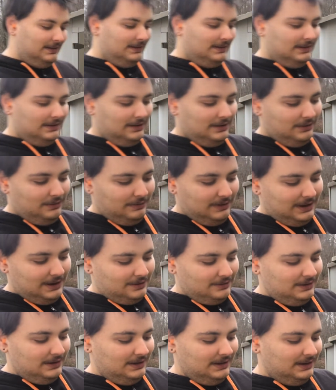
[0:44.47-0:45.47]
oh well.
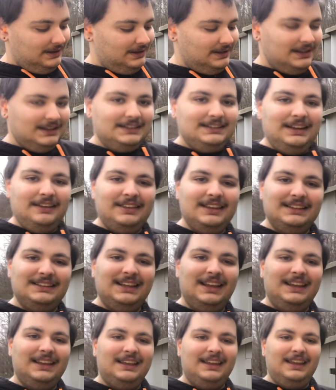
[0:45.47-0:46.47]
Let's see if this
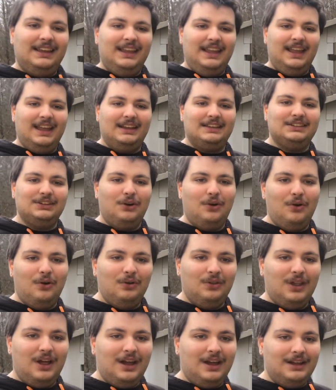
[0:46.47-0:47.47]
thing kicks a whole
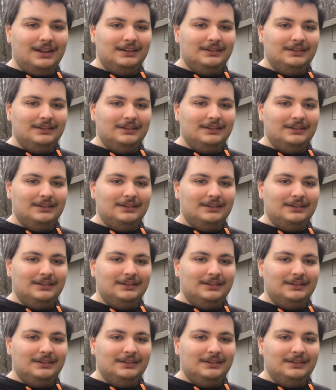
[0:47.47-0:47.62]
lot.